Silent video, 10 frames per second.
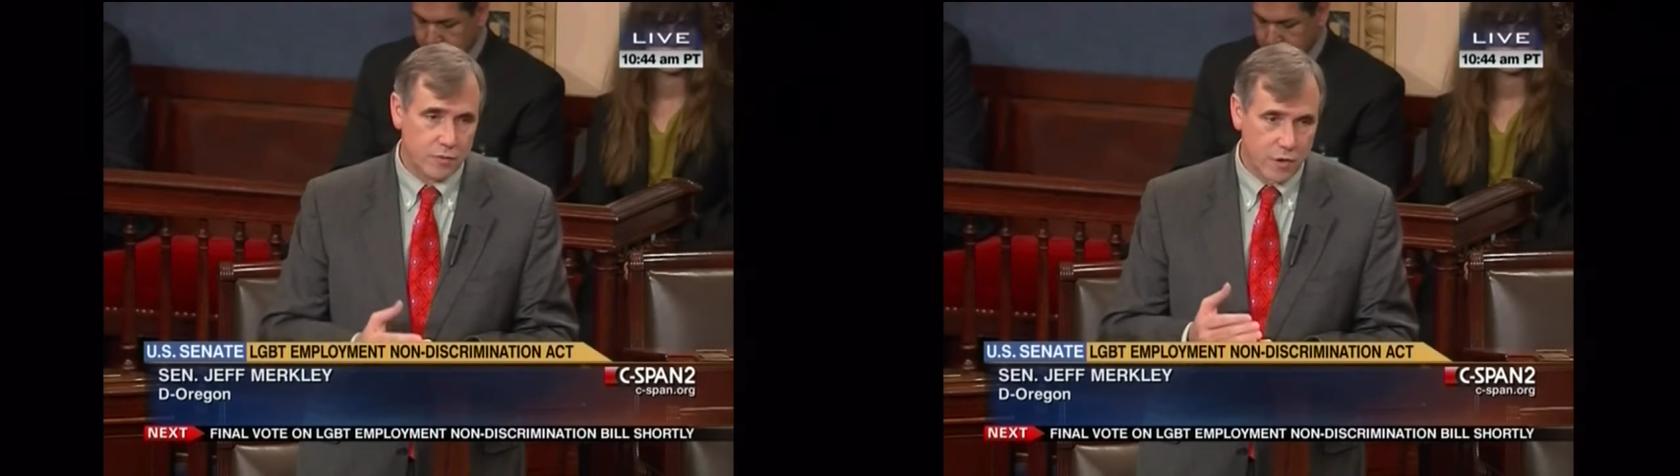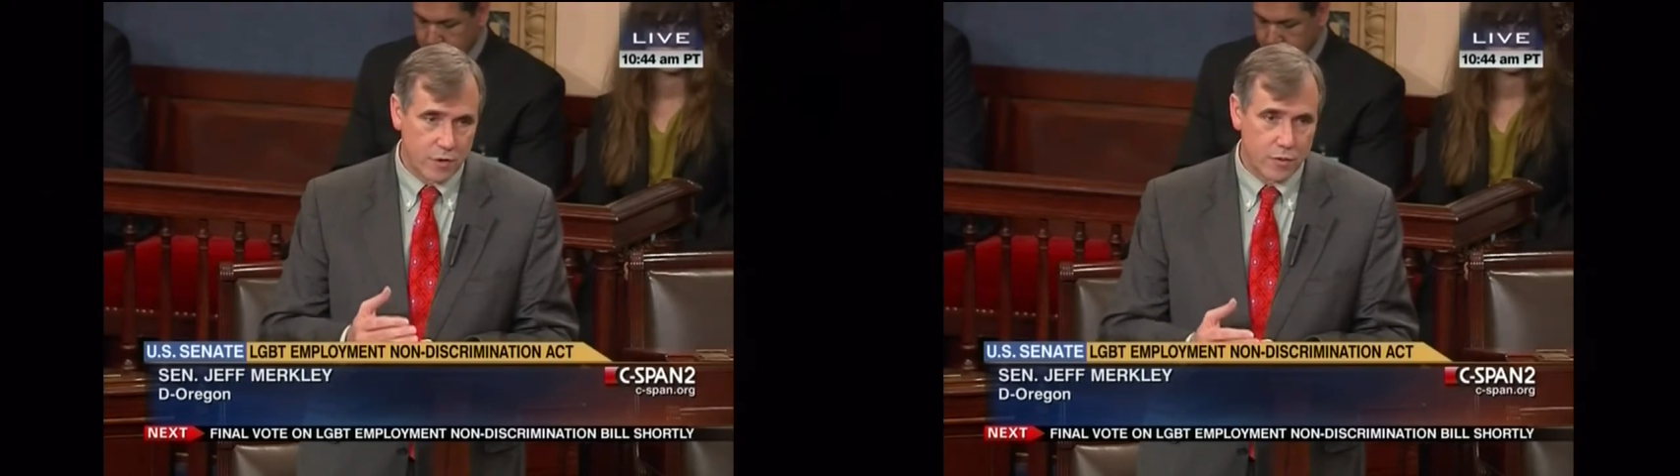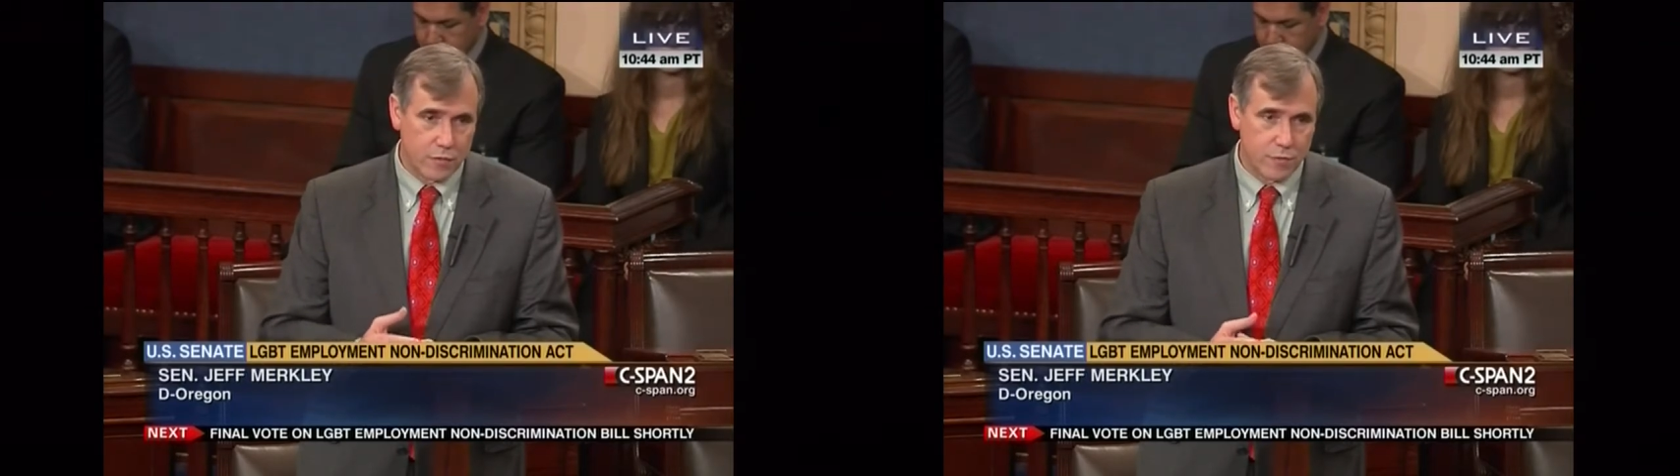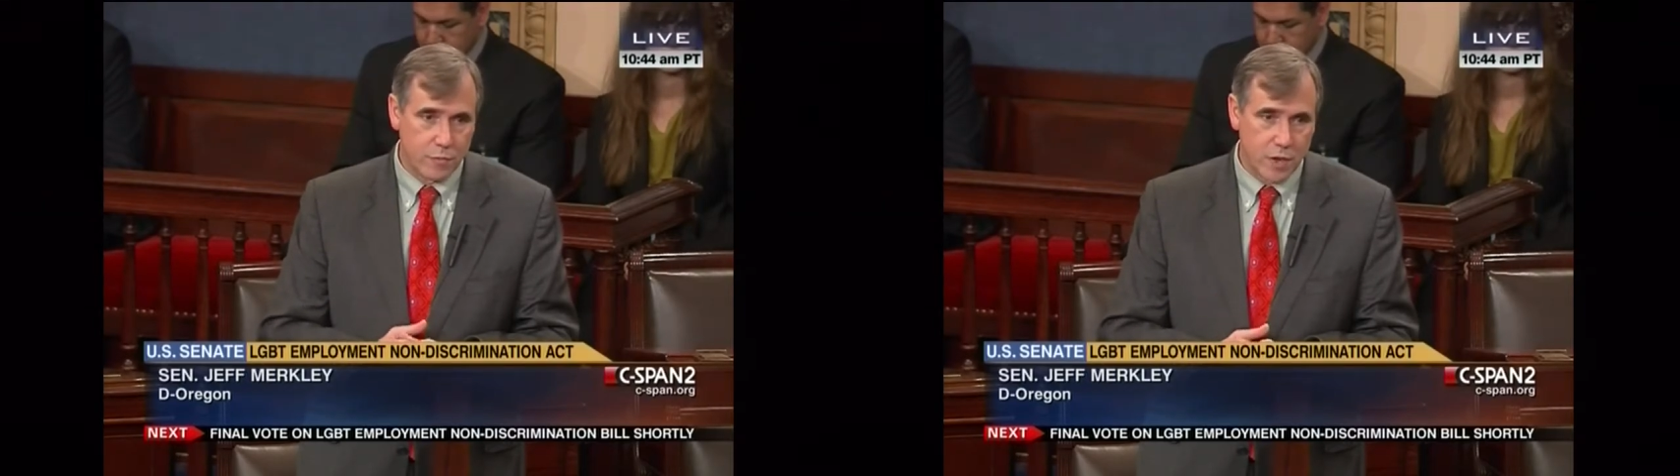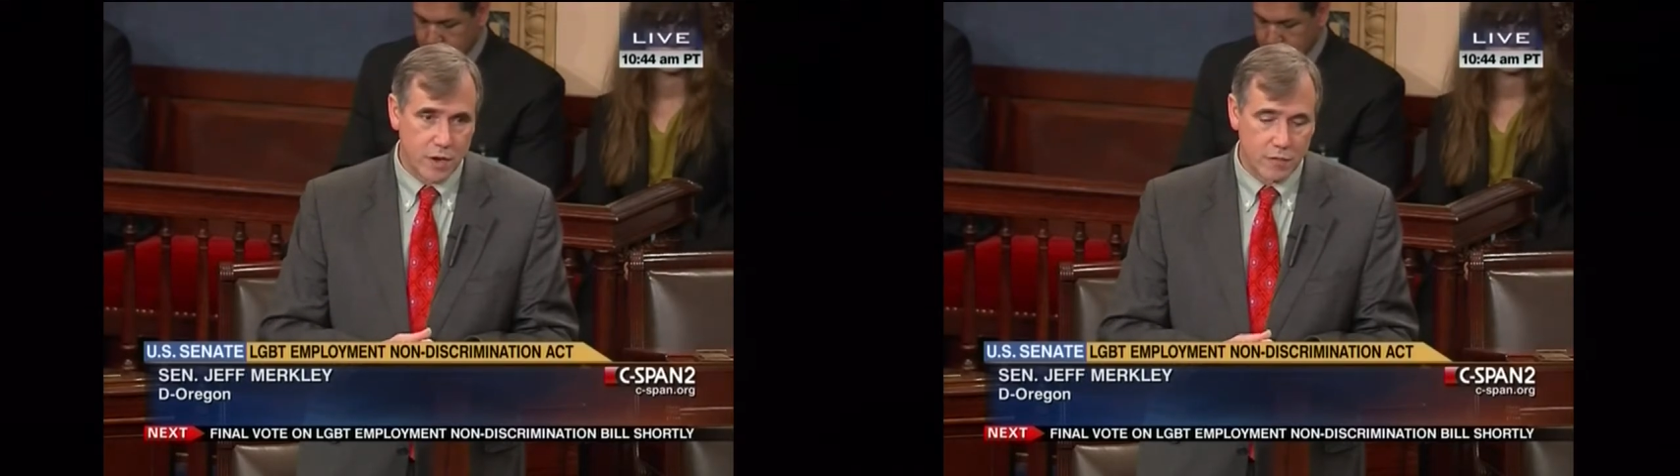Senator
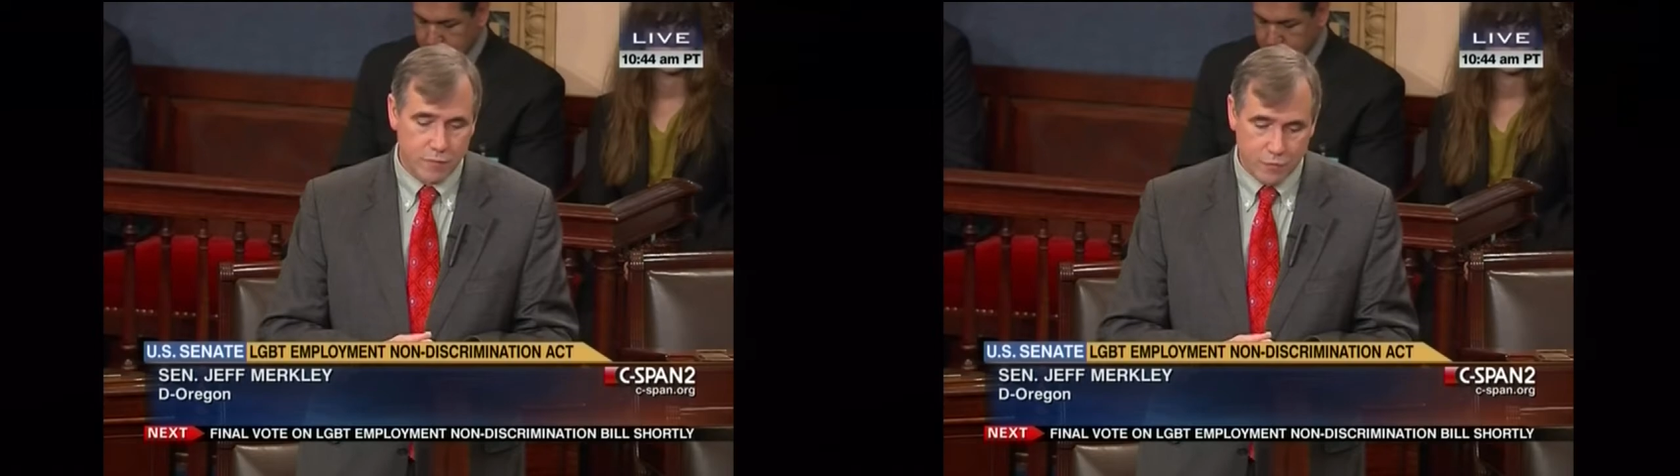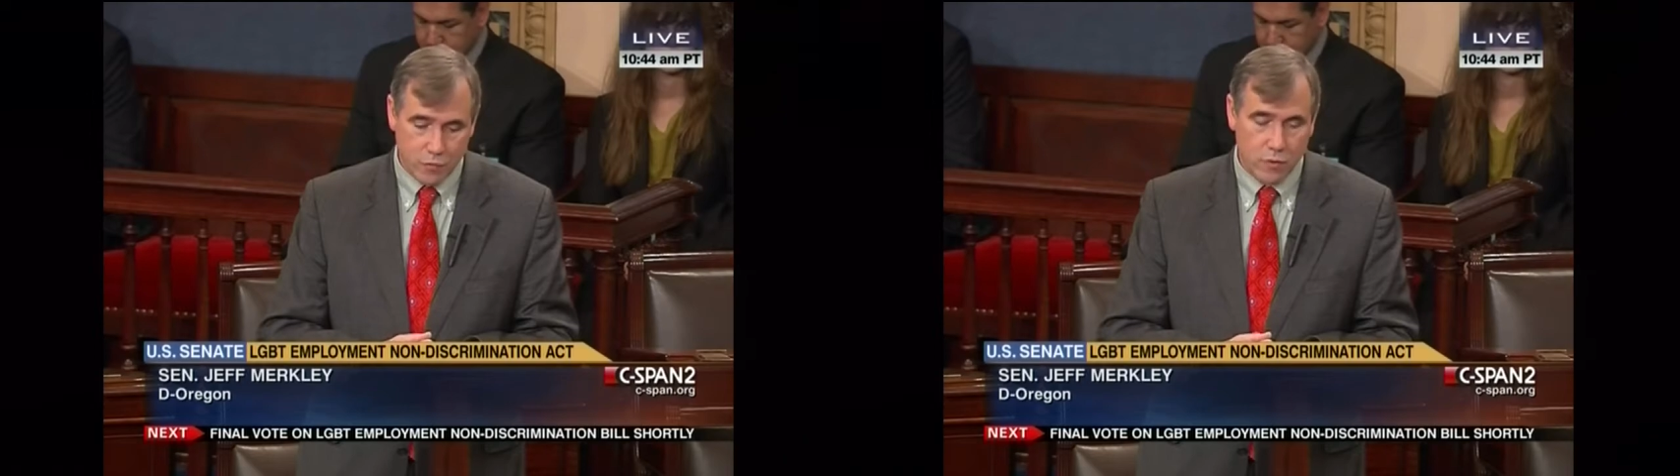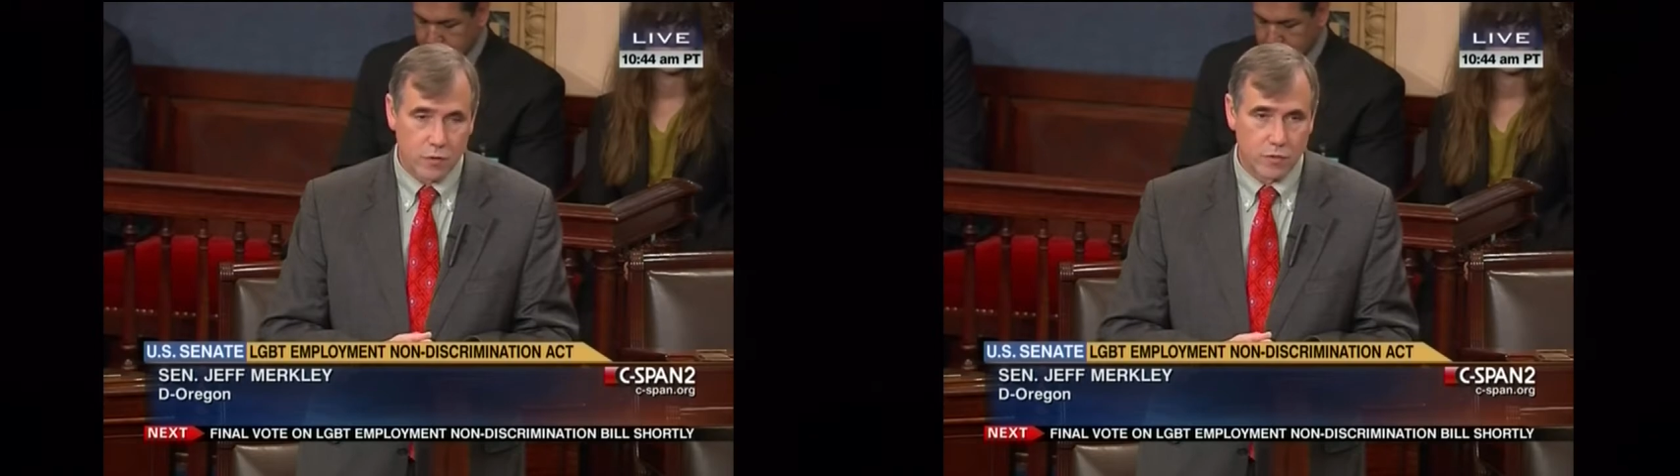from Maine for